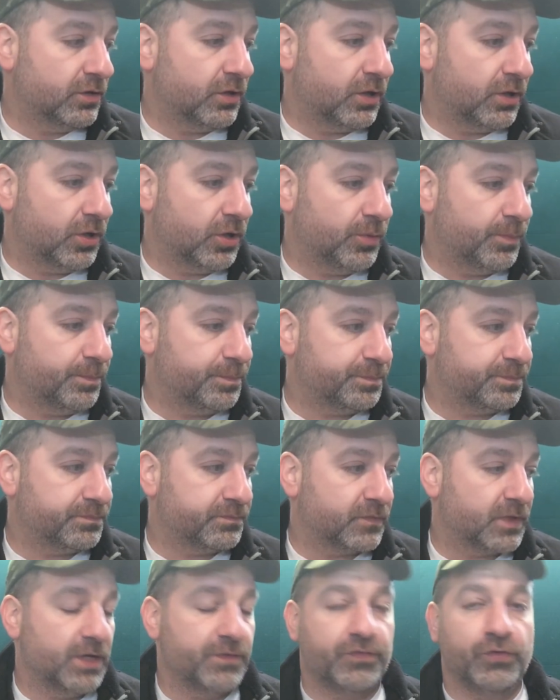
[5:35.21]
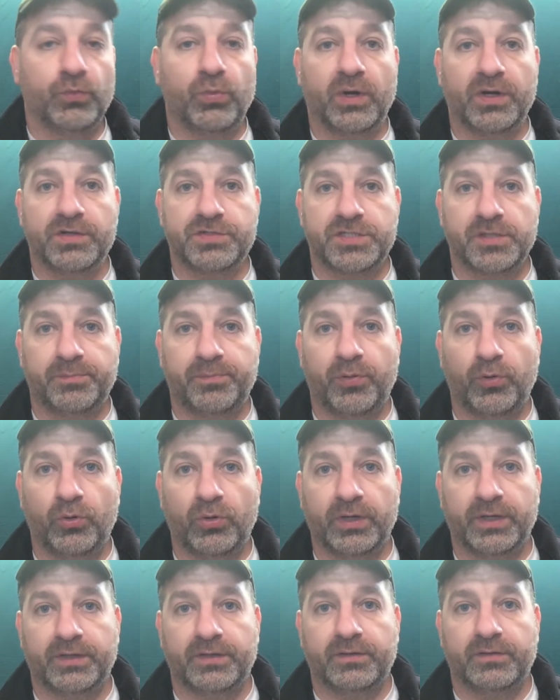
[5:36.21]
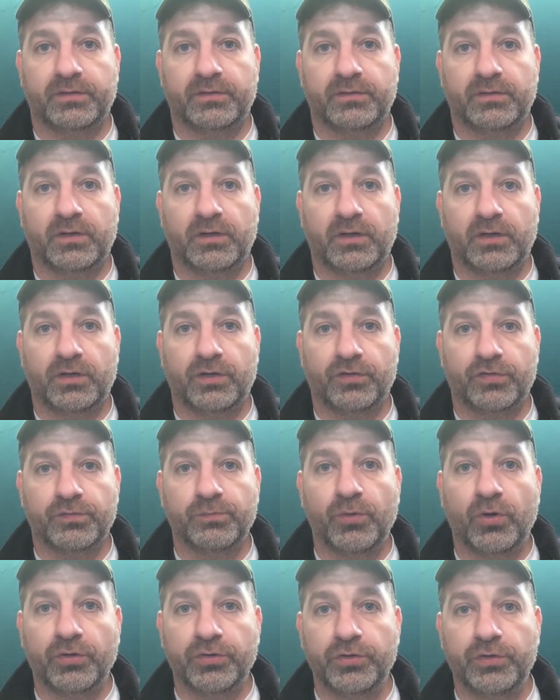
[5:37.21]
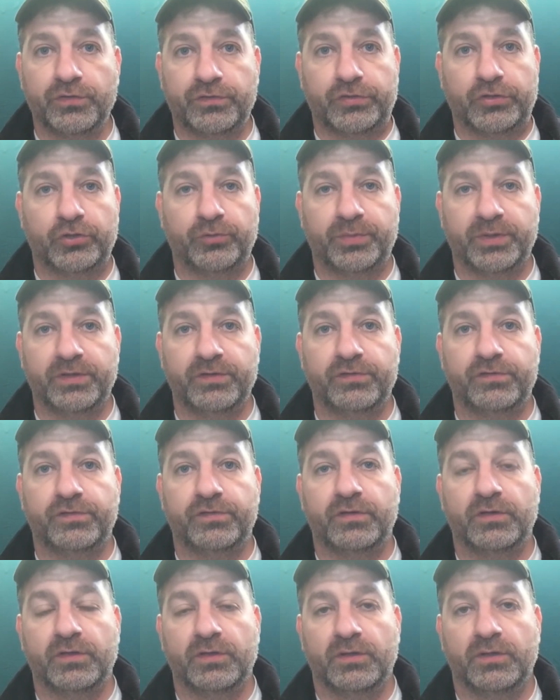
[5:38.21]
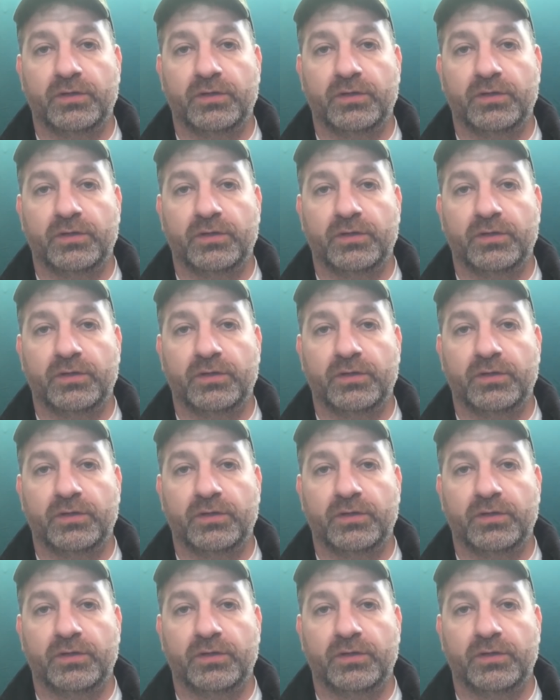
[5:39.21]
Um, if you want to support uh, small YouTubers,